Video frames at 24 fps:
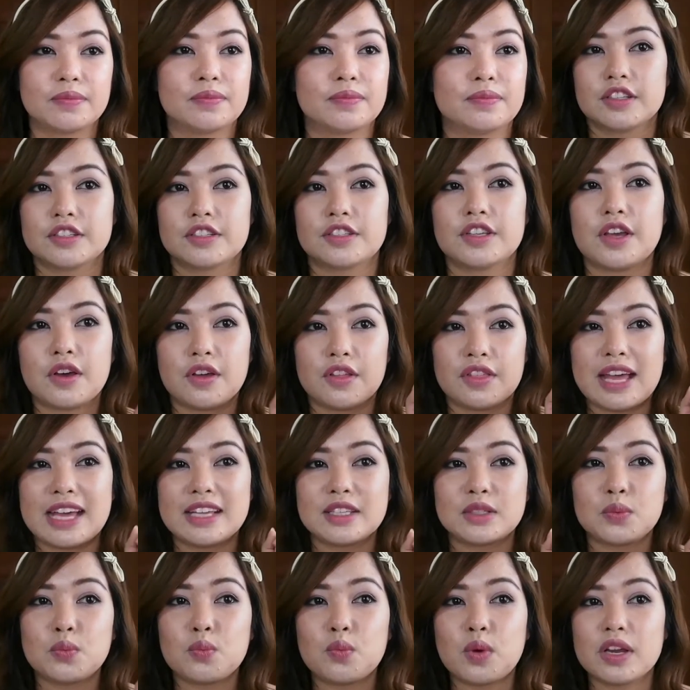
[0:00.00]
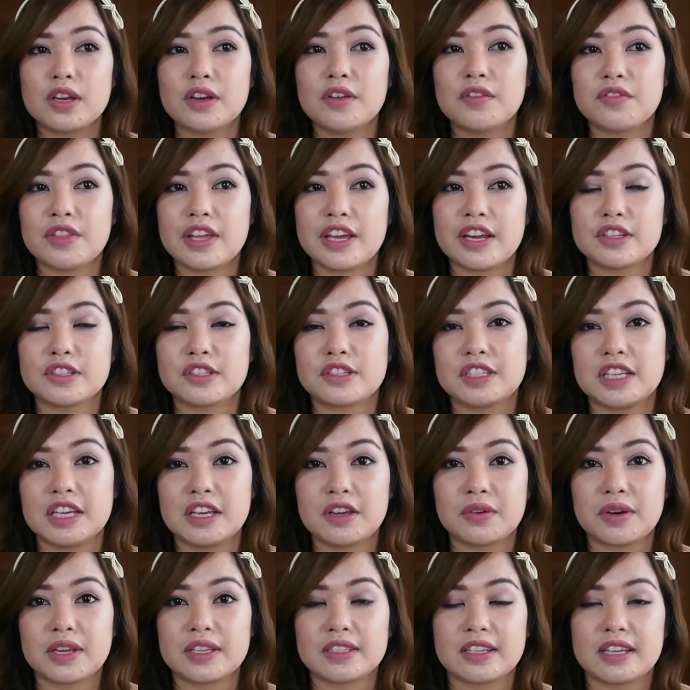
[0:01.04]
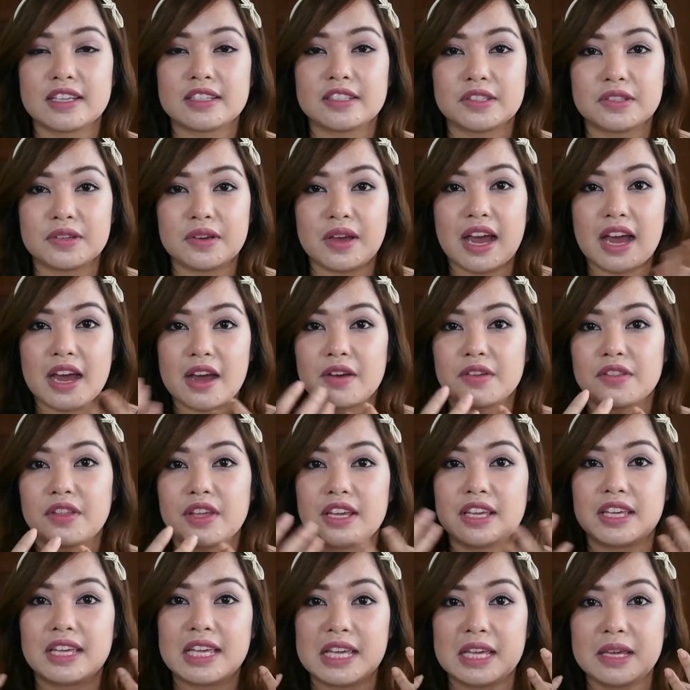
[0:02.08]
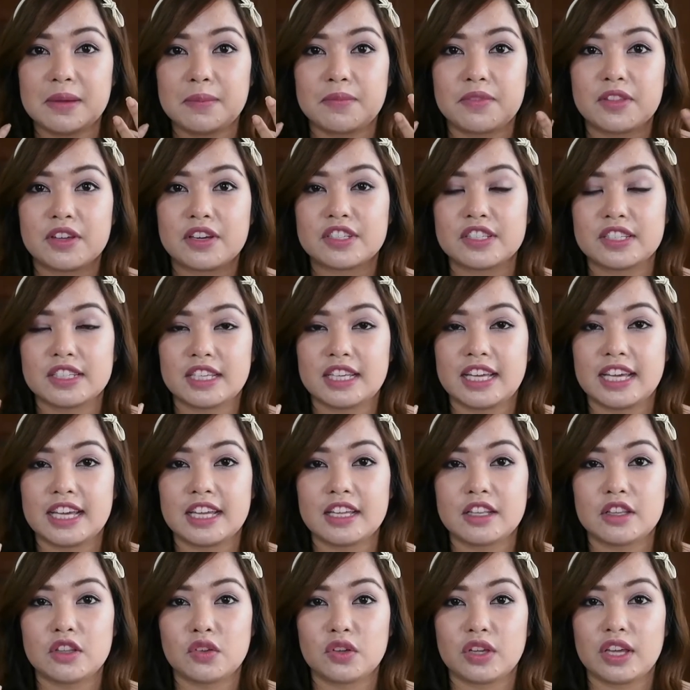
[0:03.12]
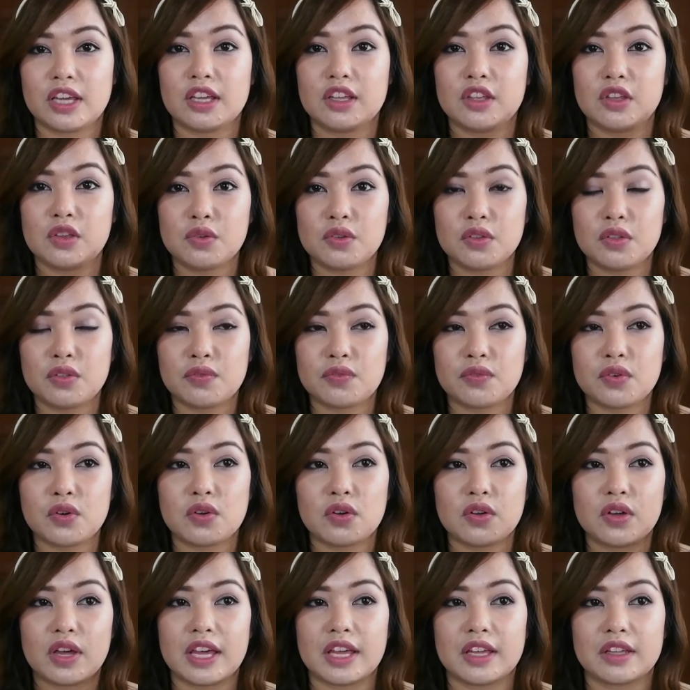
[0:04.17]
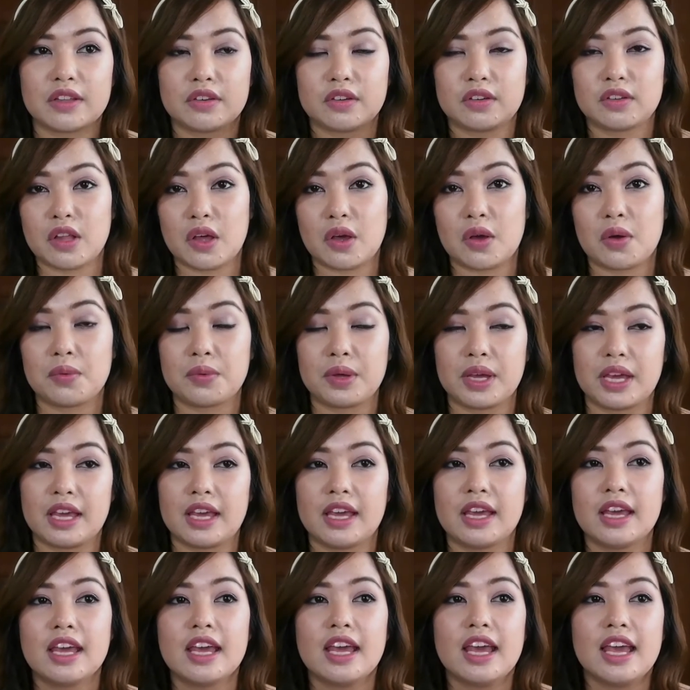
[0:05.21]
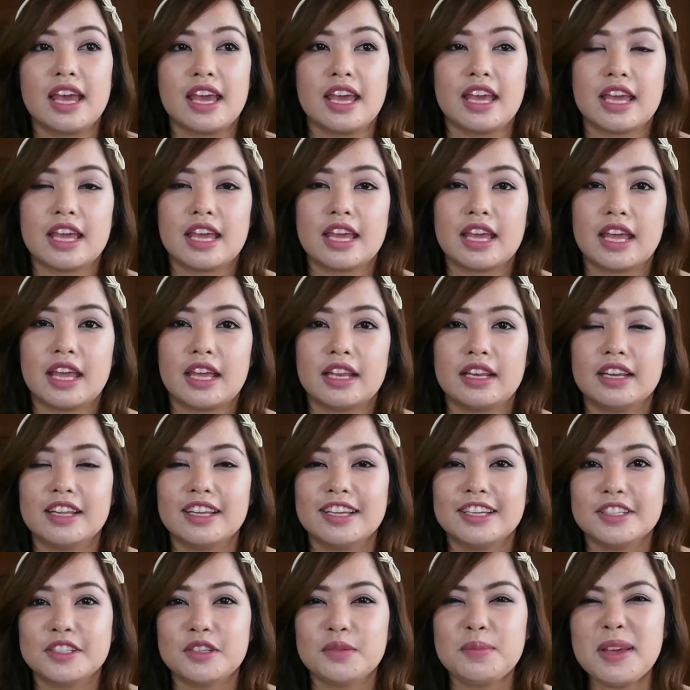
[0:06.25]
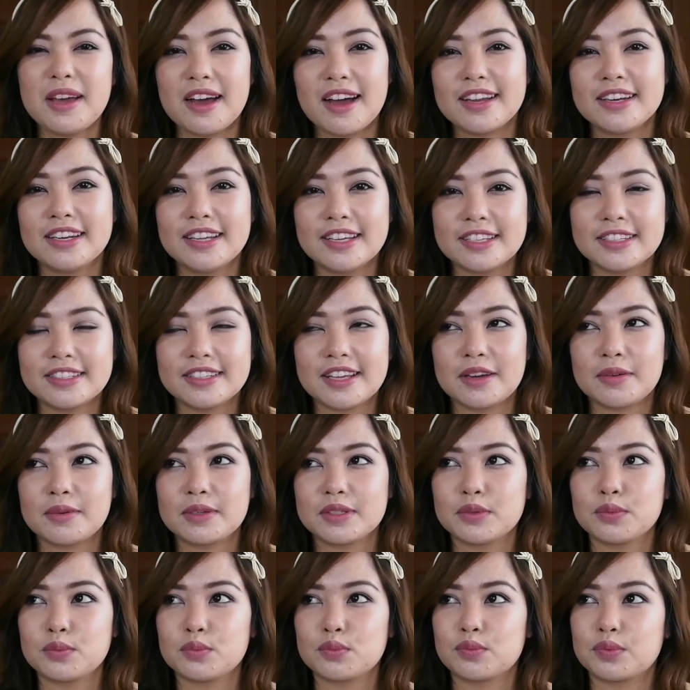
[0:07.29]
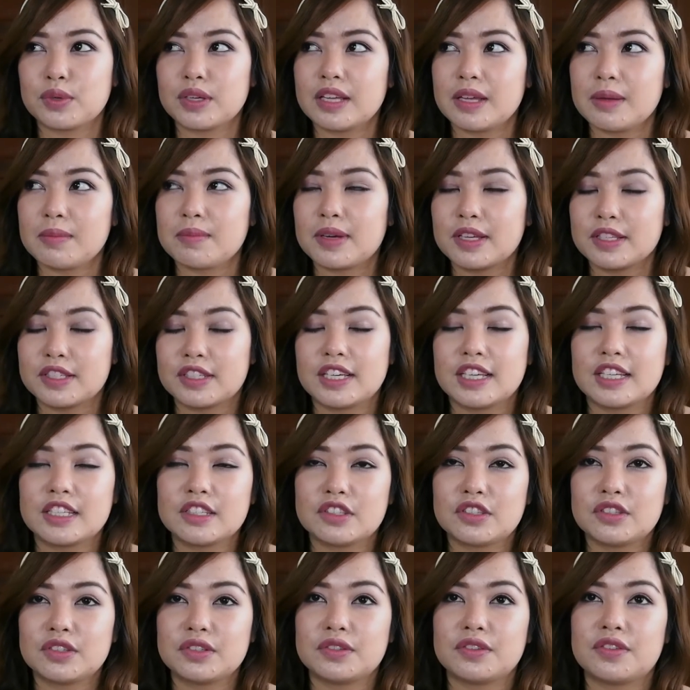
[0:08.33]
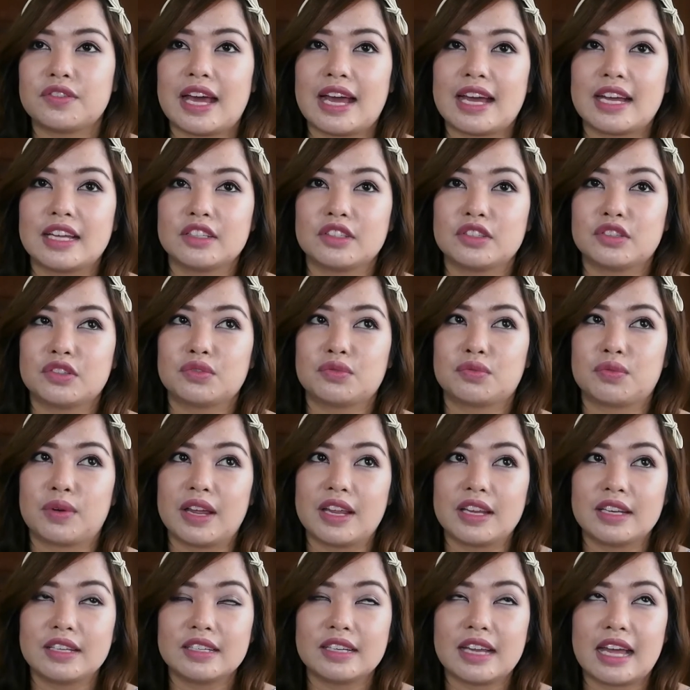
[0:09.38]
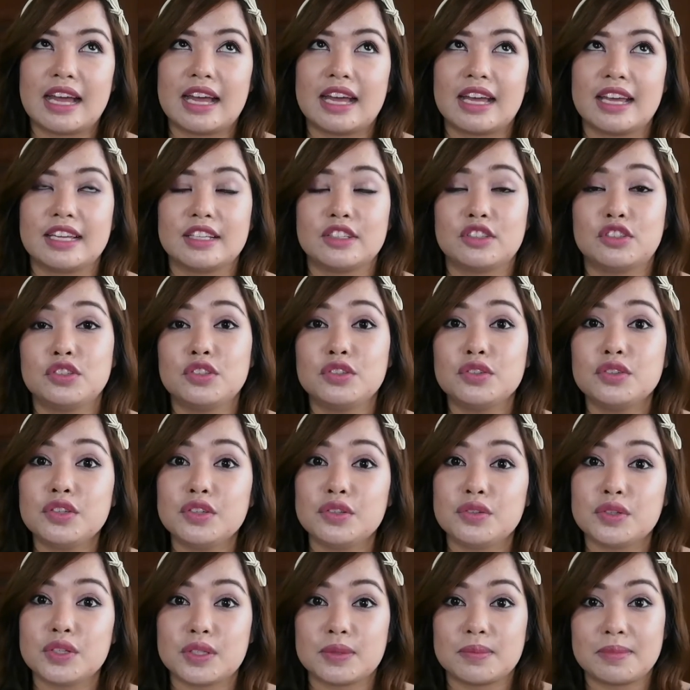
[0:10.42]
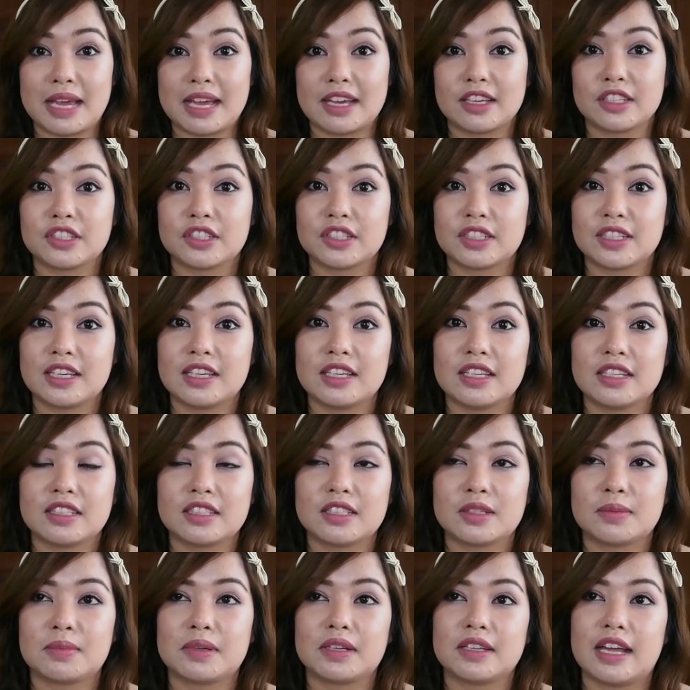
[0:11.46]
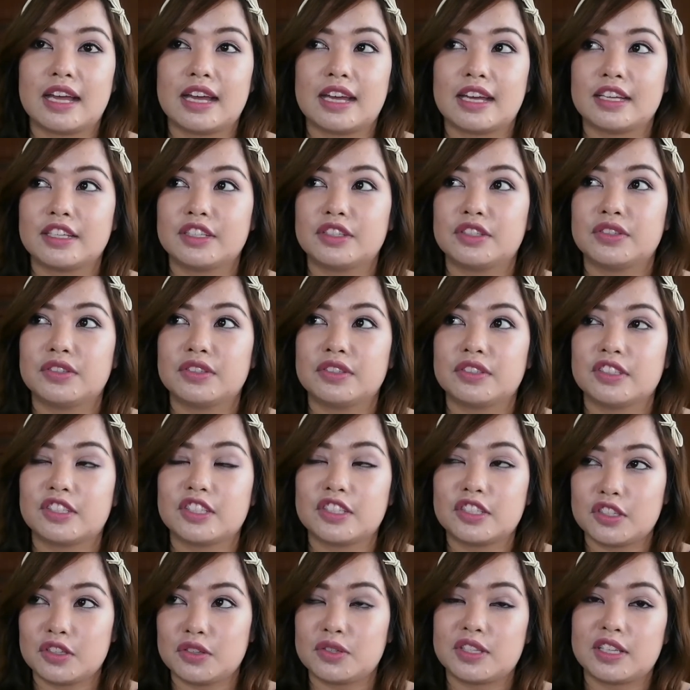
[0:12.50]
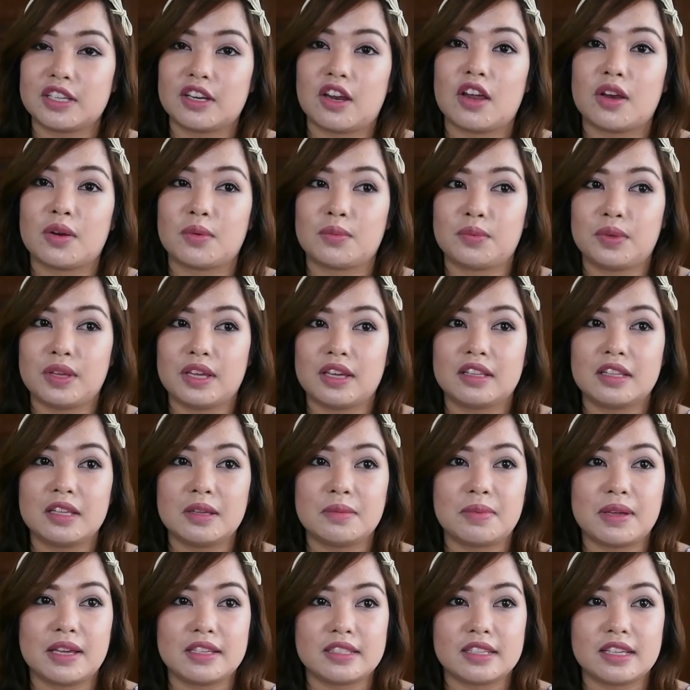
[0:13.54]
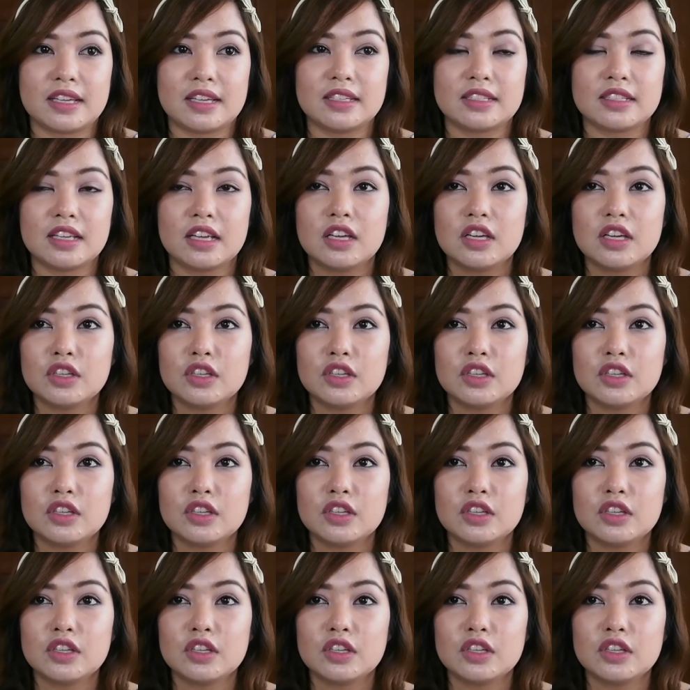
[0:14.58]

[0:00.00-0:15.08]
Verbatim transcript: so that's one of their secrets as to how they keep their skin looking youthful and glowy and to be honest I wasn't really much into that trend I do use mask sheets but I use, just use it on a weekly basis